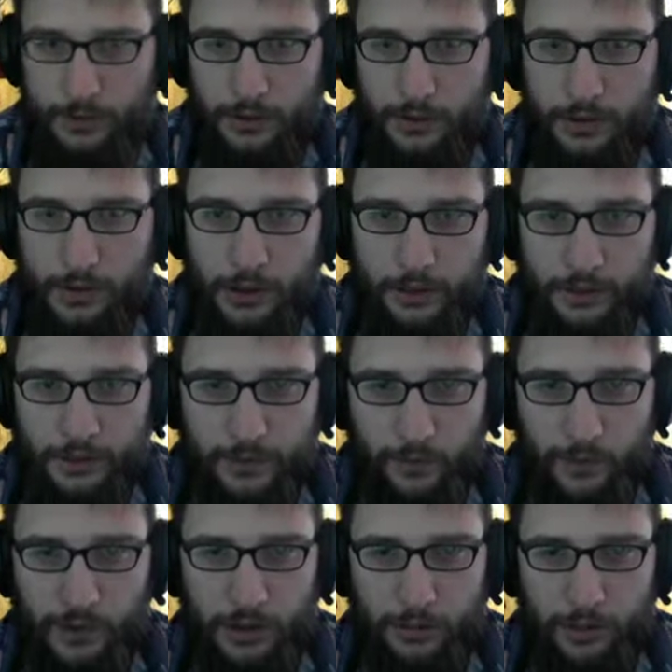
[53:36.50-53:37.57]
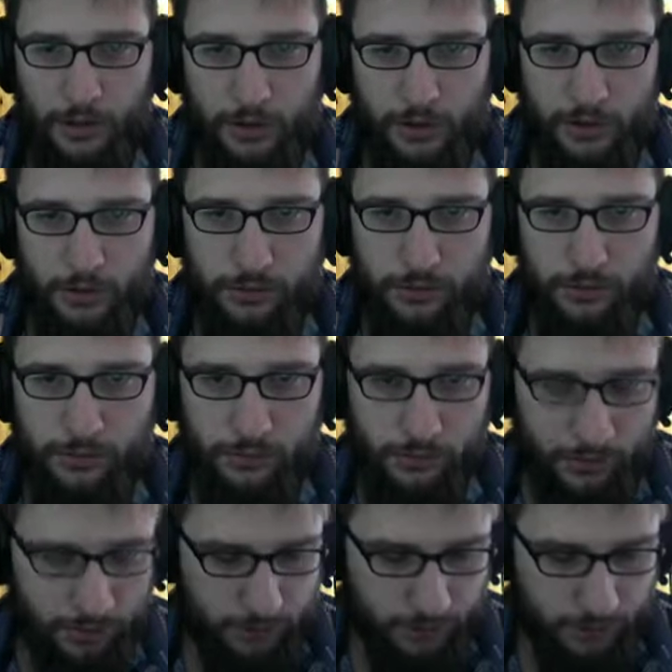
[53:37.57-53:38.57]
Let's rename it to...